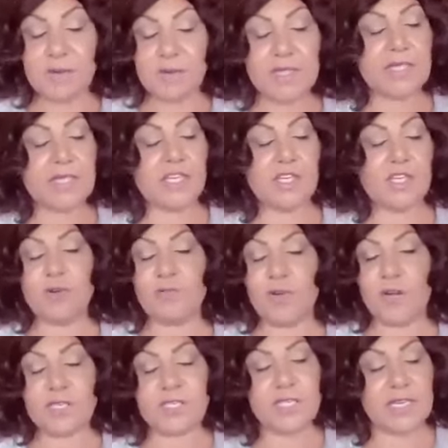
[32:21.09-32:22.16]
any headway with
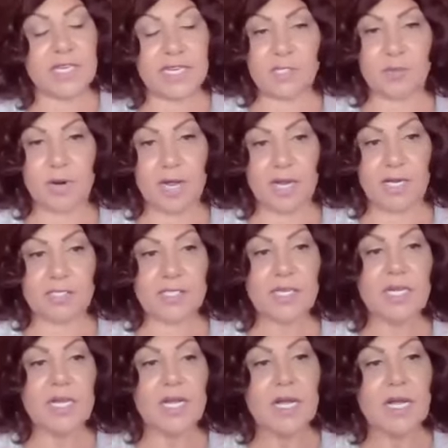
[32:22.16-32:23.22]
it, then you move on to the next
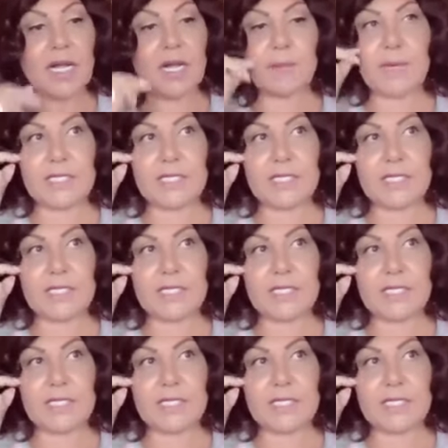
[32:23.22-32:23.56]
product.